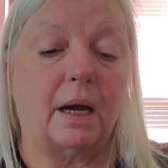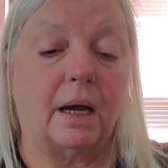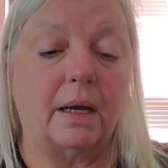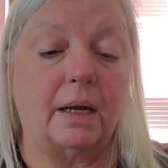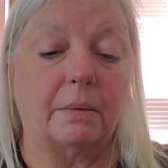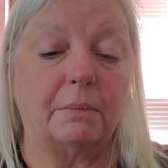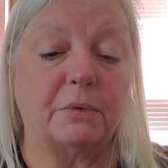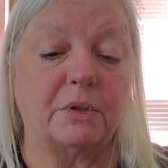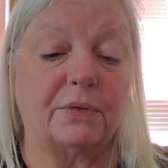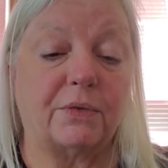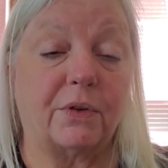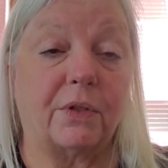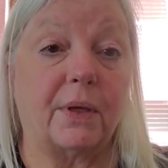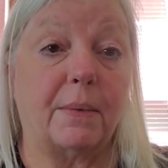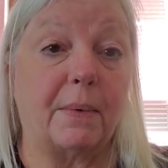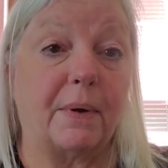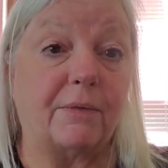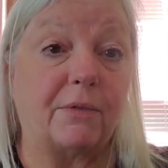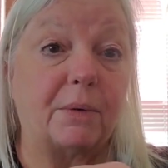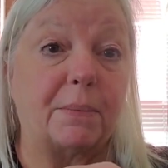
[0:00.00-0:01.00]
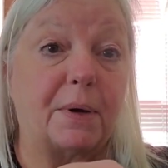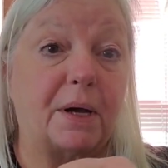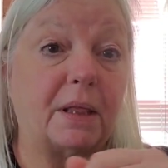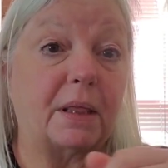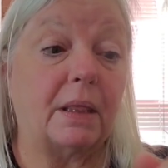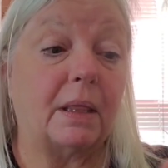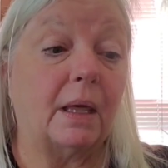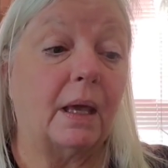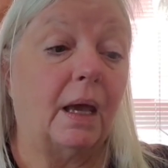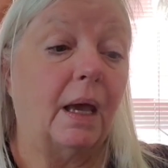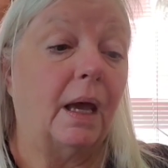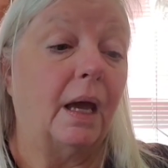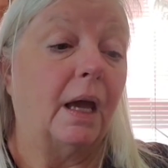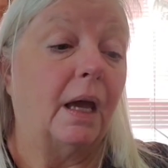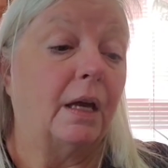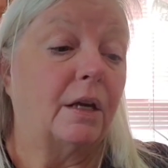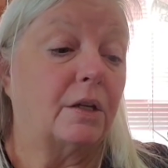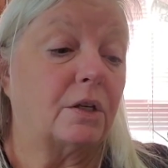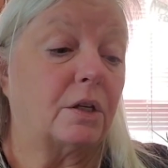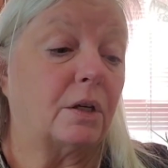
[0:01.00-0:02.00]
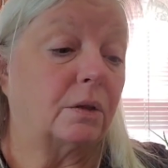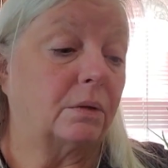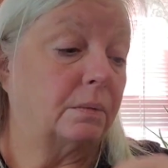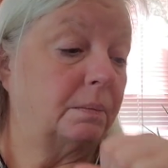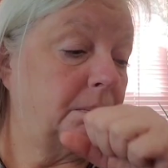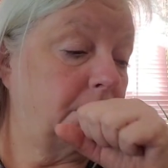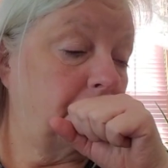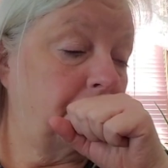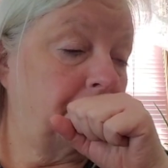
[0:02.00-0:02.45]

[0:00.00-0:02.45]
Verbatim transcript: items for them every month. So